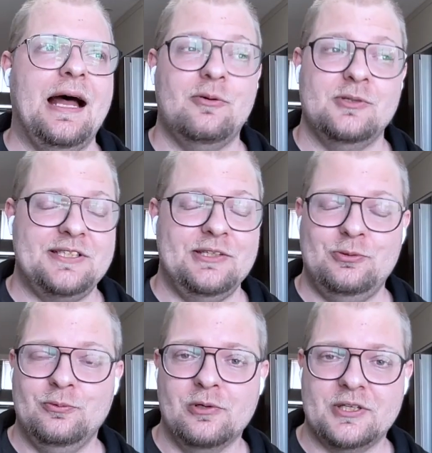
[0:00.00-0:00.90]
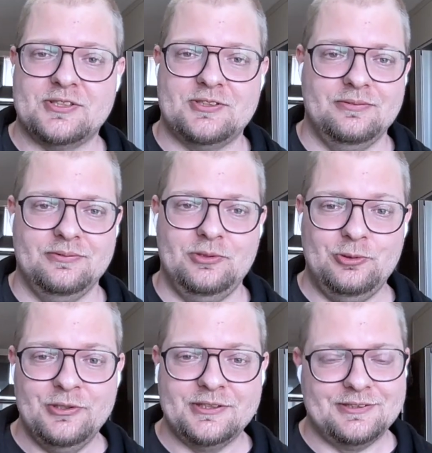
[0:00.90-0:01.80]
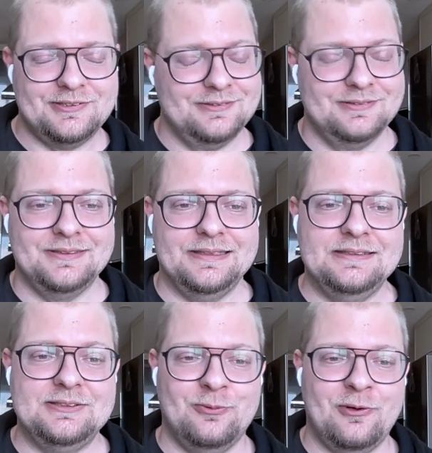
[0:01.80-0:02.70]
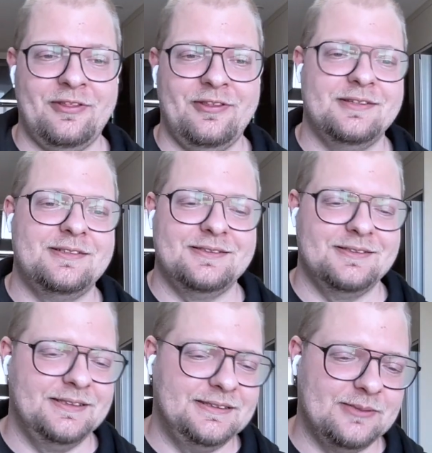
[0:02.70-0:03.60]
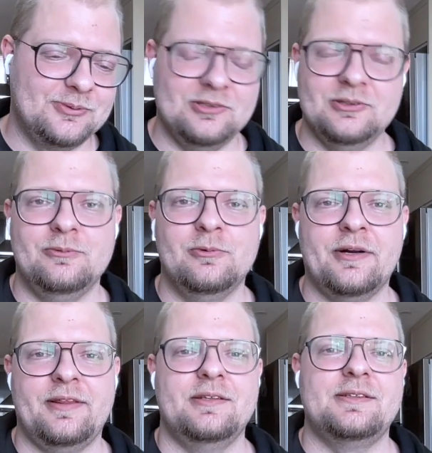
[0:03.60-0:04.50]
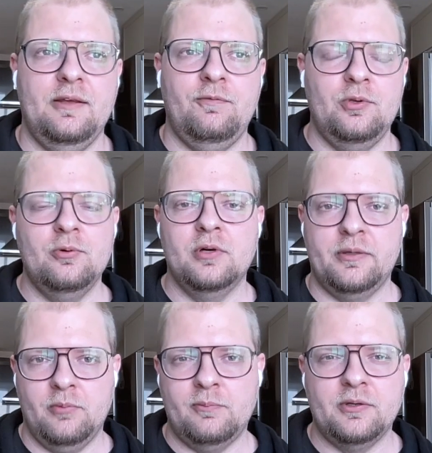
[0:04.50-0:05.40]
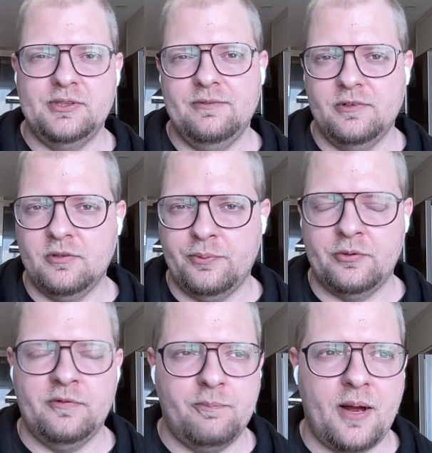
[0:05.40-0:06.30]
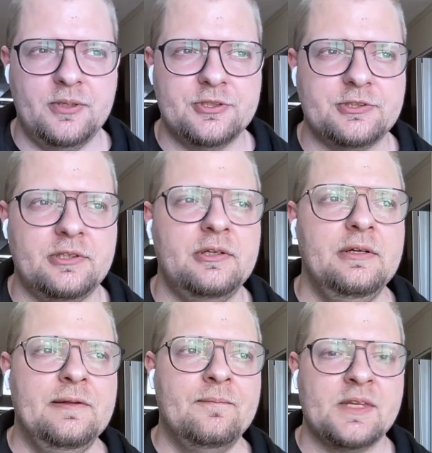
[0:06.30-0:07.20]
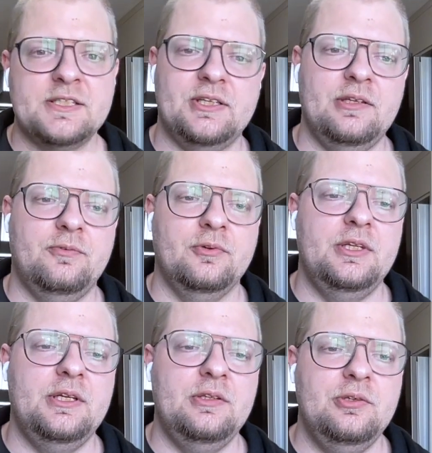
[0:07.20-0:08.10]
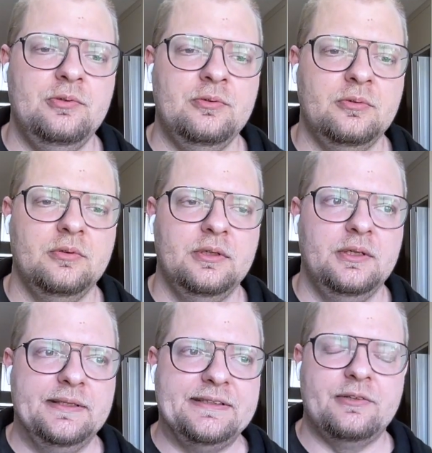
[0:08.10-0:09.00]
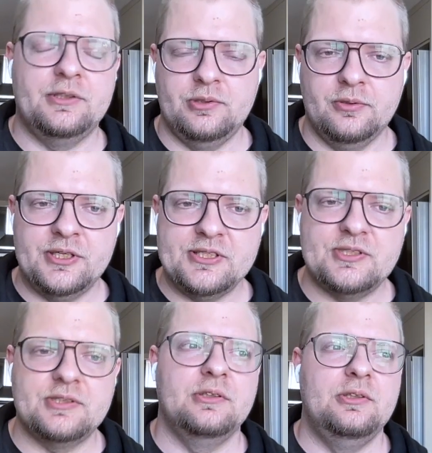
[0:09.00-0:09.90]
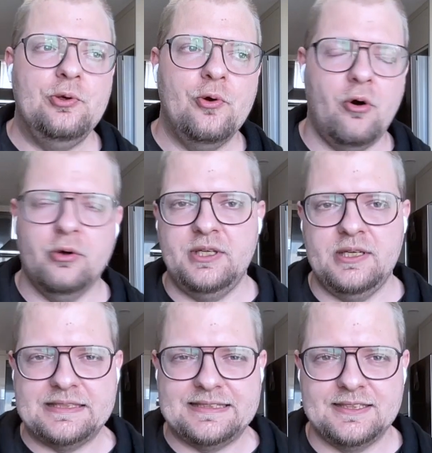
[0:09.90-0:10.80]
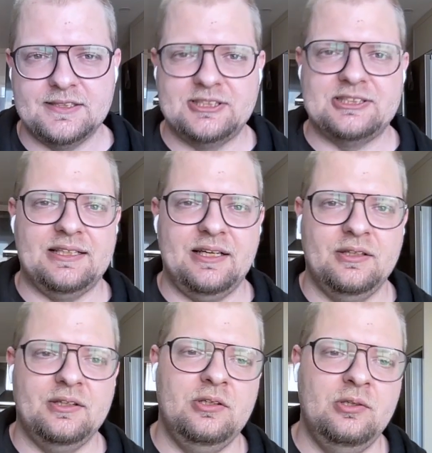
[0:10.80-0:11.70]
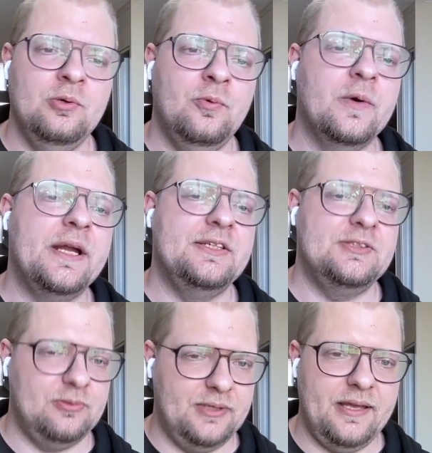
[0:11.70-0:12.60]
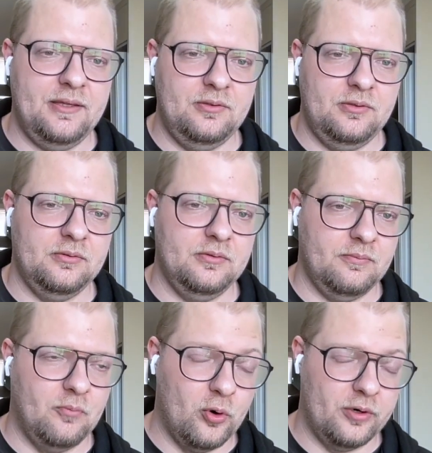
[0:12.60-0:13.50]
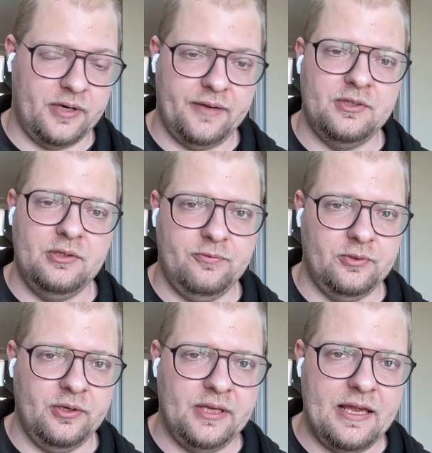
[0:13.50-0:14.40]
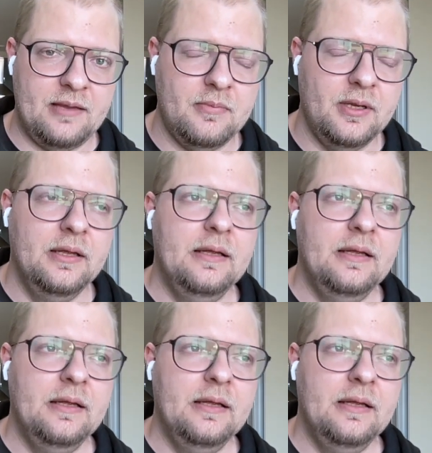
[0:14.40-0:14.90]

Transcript: I would say 2 words. Do it. It's worth it. It's absolutely worth it. If you are a mobile developer or publisher seeking for the new territories, new audiences, and new ways to gain more revenue for your game,